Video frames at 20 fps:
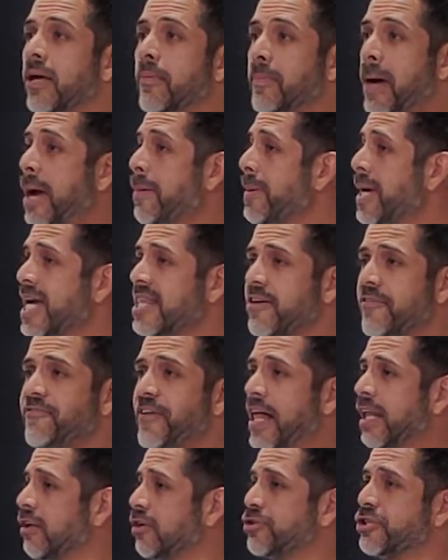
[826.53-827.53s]
Maybe in the
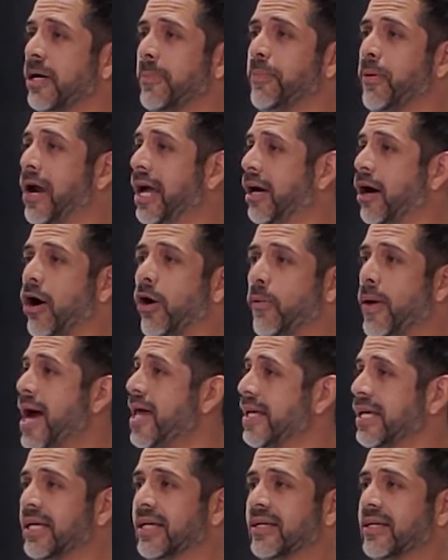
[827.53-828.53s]
fellowship break
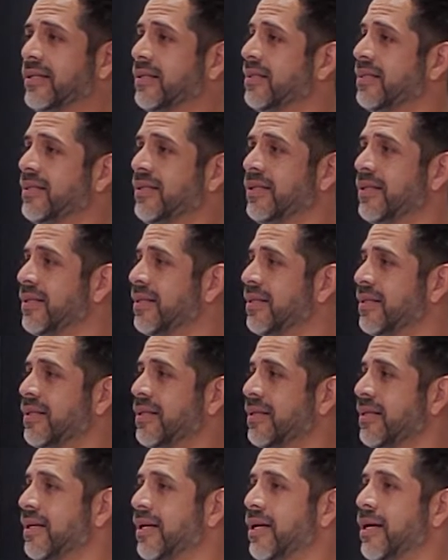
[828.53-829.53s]
already.
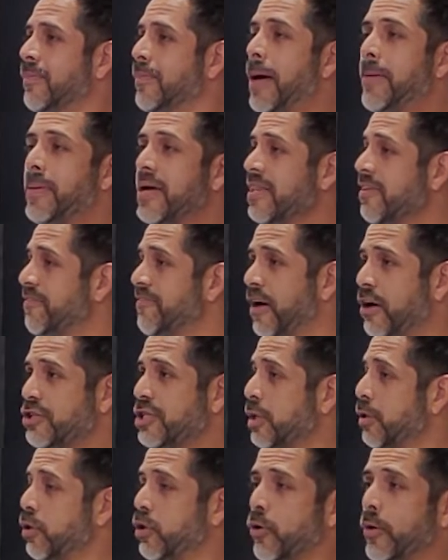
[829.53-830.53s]
Maybe in the
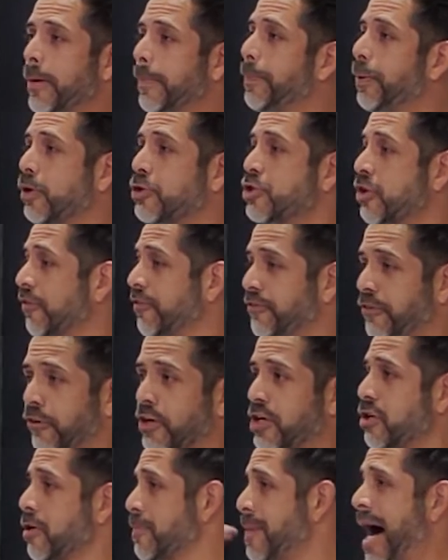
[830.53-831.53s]
fellowship, you already put your
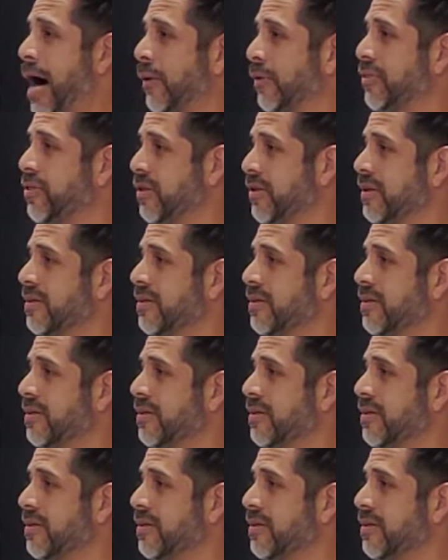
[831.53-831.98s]
foot in your mouth.